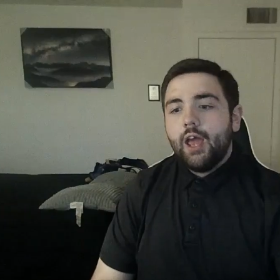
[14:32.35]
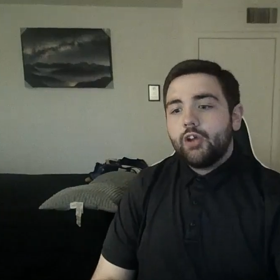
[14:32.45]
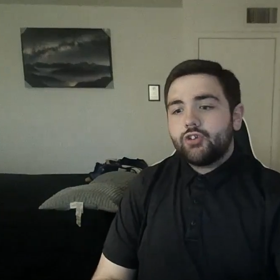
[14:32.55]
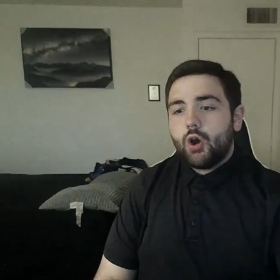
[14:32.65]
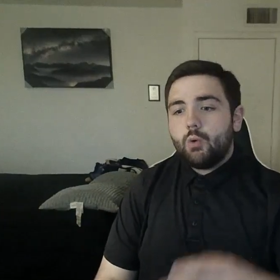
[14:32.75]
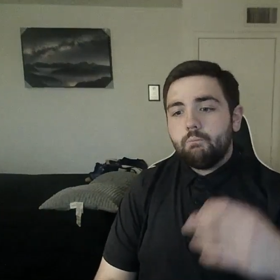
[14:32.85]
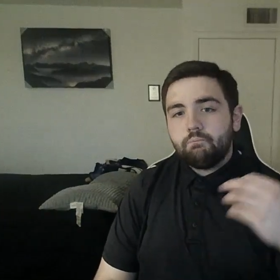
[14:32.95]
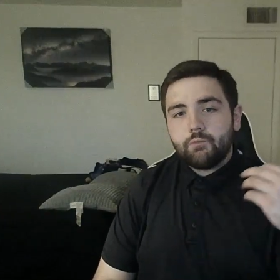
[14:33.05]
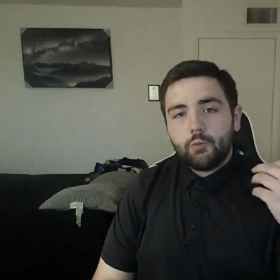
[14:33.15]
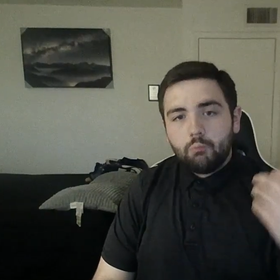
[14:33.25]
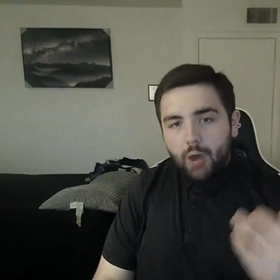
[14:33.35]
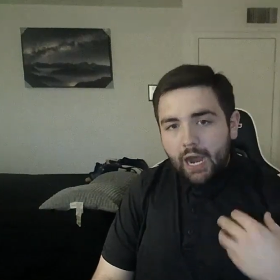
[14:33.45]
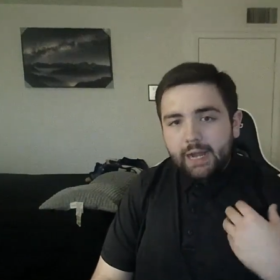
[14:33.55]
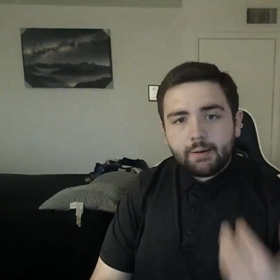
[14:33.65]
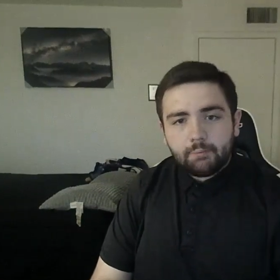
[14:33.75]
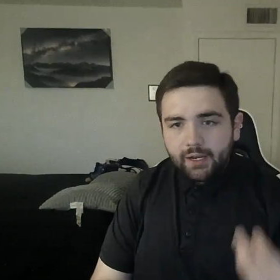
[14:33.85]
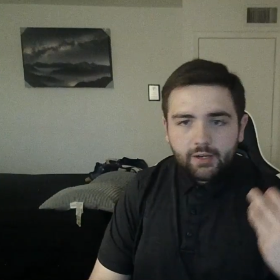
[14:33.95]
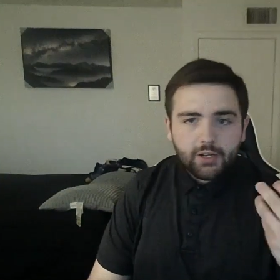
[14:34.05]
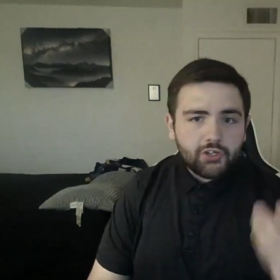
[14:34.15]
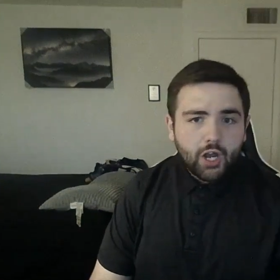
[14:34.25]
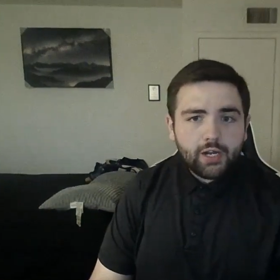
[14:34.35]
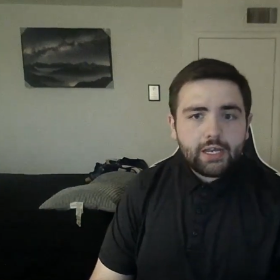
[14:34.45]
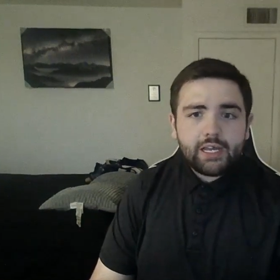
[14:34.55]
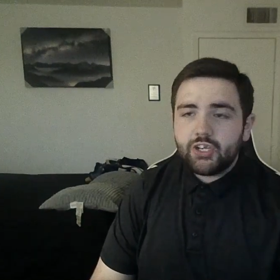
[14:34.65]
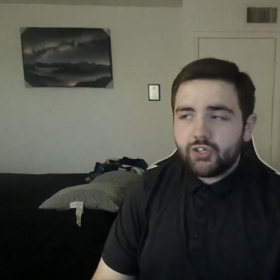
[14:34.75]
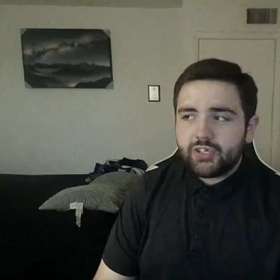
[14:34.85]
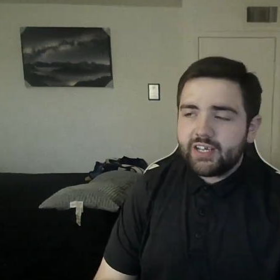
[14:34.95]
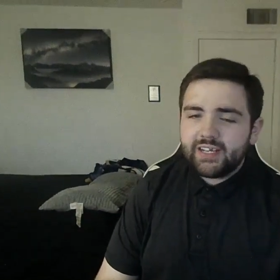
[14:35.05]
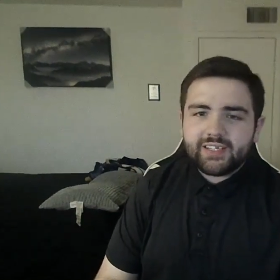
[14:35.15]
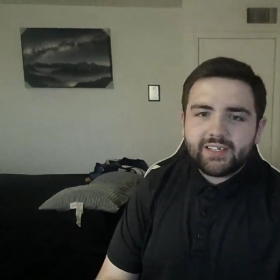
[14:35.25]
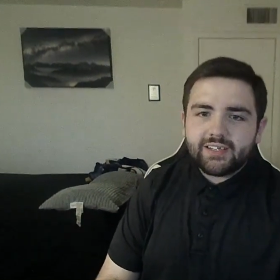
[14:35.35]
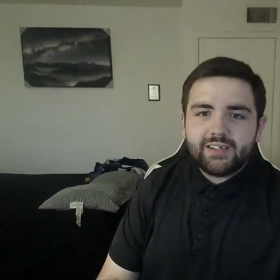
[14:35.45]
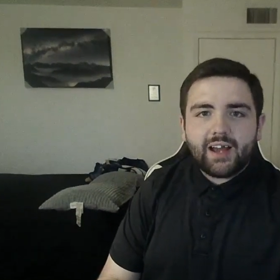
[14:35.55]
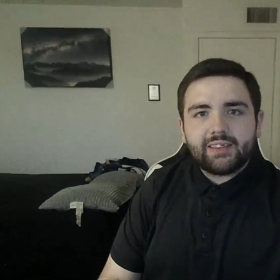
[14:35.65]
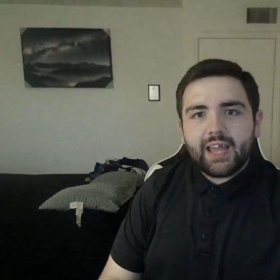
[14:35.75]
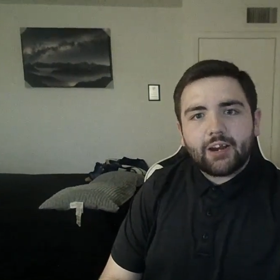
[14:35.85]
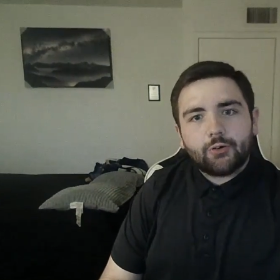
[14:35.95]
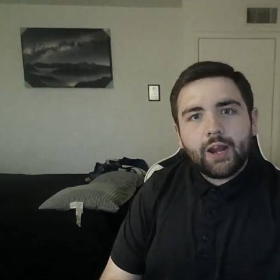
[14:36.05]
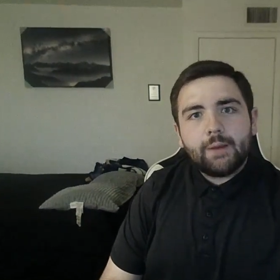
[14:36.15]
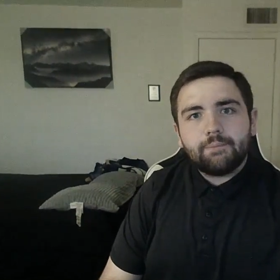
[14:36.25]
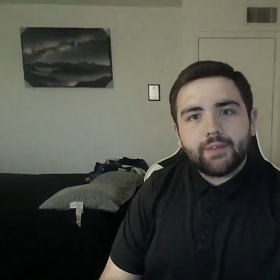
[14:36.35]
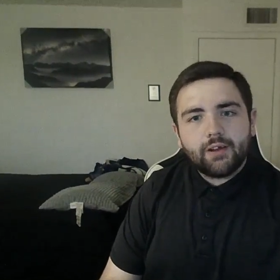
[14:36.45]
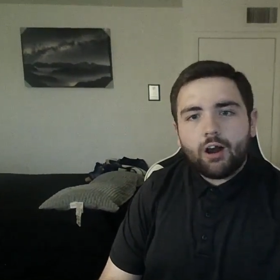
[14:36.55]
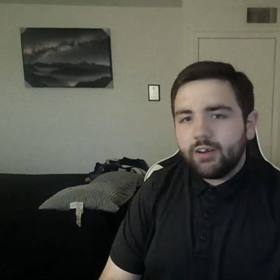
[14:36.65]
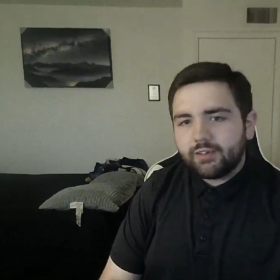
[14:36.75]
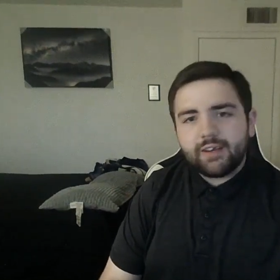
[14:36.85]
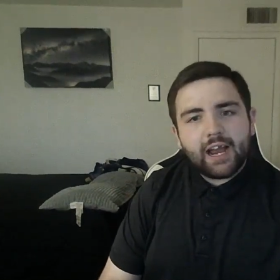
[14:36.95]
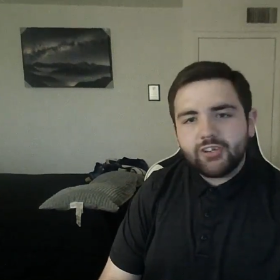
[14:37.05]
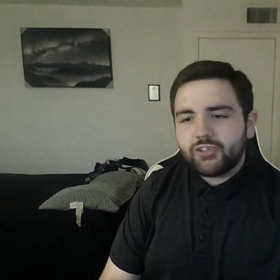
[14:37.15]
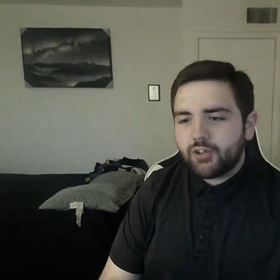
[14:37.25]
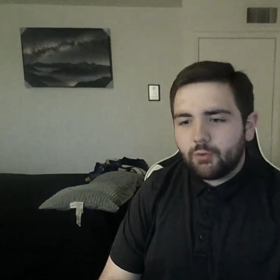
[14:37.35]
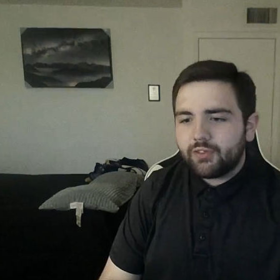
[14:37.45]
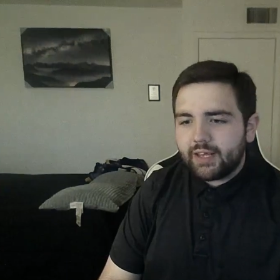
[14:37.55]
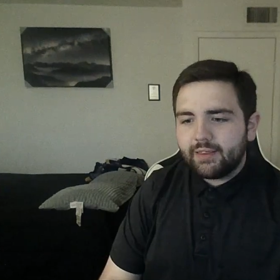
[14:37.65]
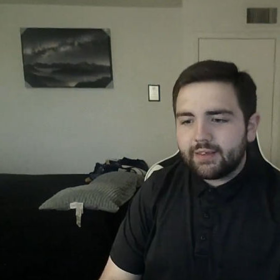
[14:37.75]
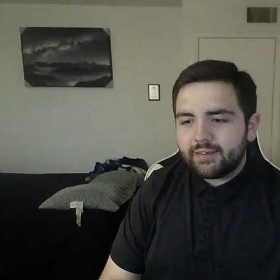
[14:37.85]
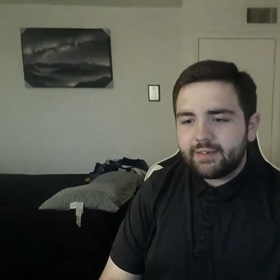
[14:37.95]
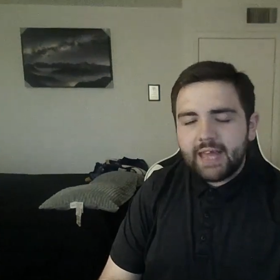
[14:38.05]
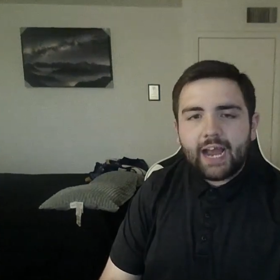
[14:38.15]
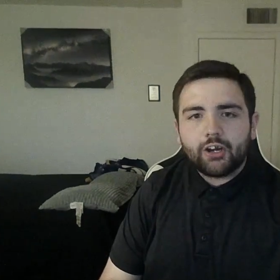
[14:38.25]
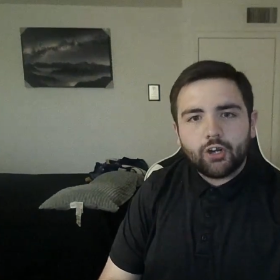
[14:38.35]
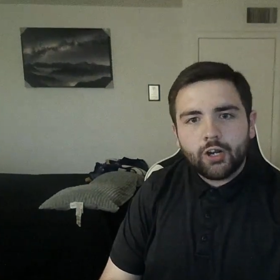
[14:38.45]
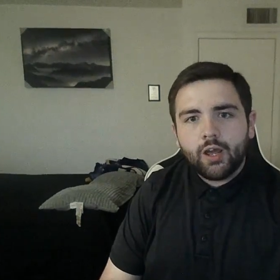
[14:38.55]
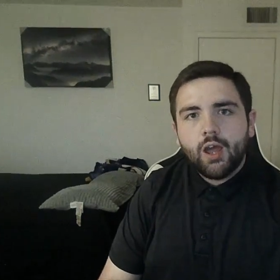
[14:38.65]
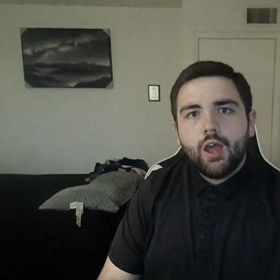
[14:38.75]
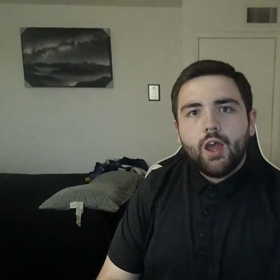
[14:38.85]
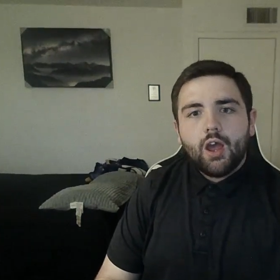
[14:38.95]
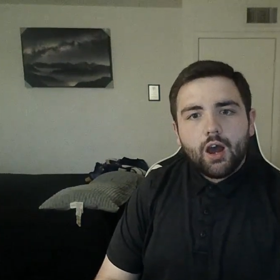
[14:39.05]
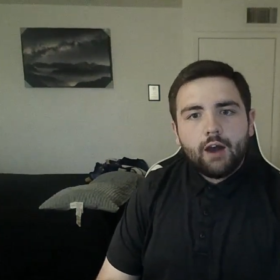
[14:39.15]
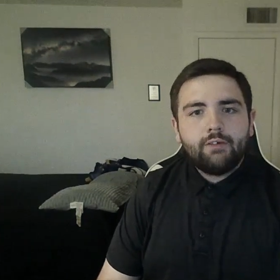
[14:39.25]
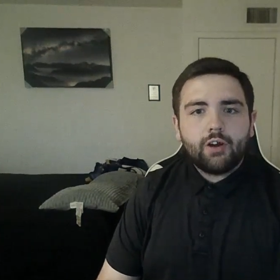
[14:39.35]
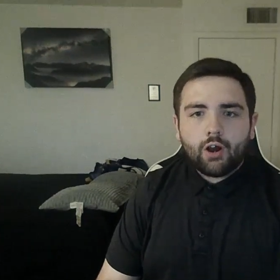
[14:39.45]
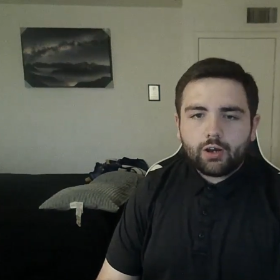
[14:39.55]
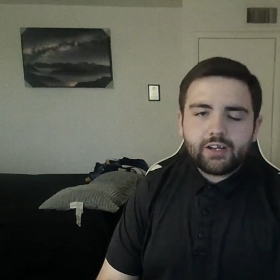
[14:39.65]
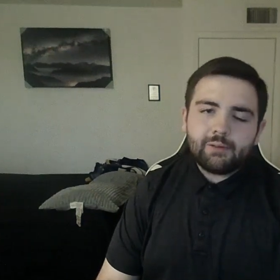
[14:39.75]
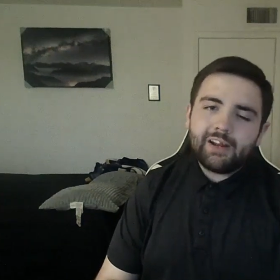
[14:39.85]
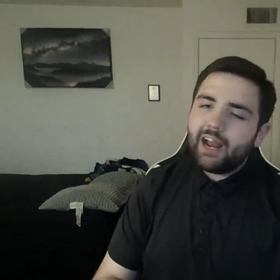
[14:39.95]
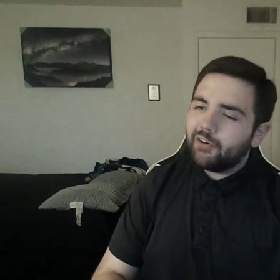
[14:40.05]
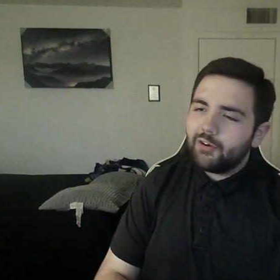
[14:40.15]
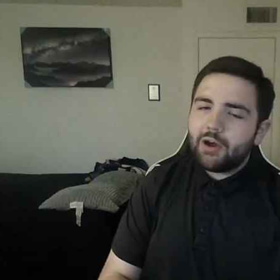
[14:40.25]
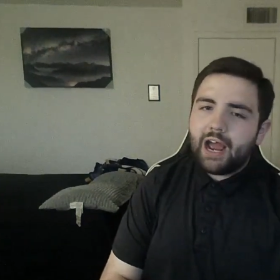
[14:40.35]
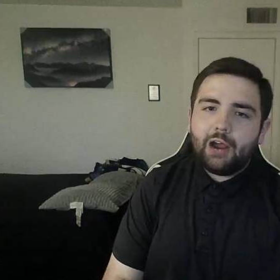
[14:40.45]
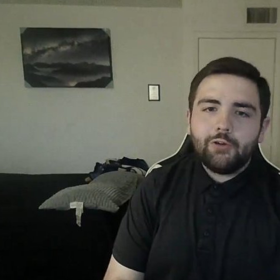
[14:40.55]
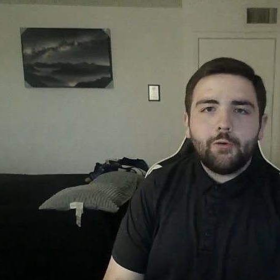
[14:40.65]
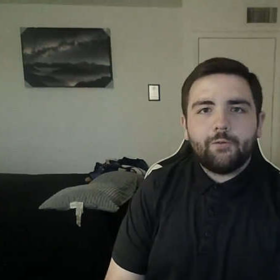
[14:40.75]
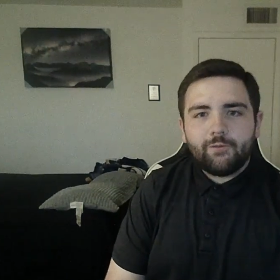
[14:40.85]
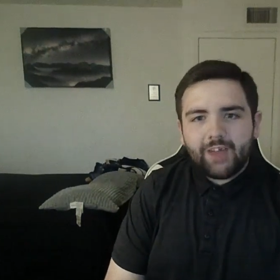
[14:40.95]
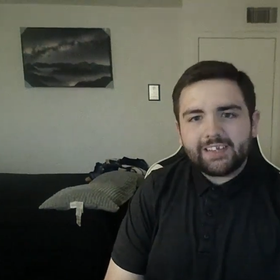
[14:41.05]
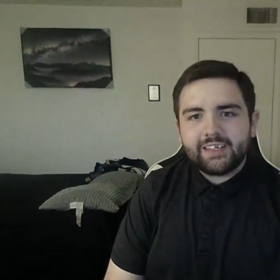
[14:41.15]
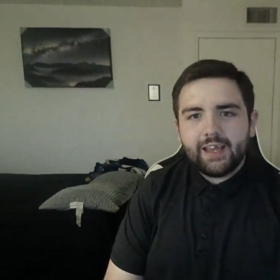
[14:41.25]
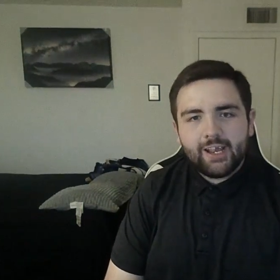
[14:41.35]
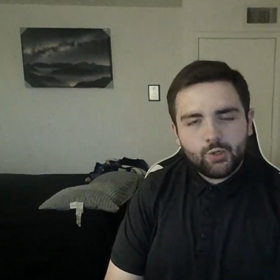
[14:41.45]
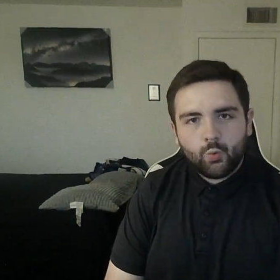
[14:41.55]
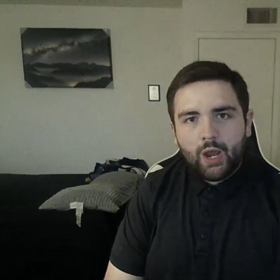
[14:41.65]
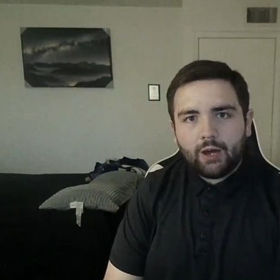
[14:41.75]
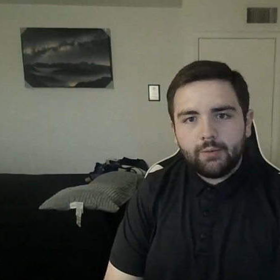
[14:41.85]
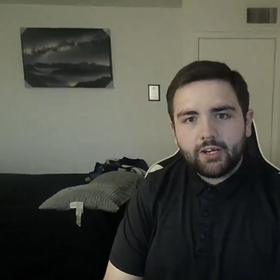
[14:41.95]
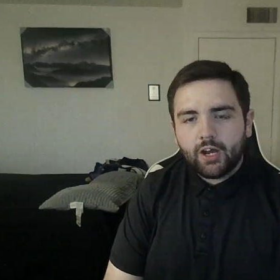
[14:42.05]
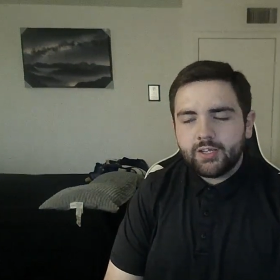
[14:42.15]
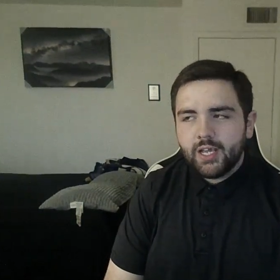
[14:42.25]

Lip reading: So my opinions on it is it's just not that great. Honestly, I just don't think this is that good of an archetype, and I don't know how you fix it as well, because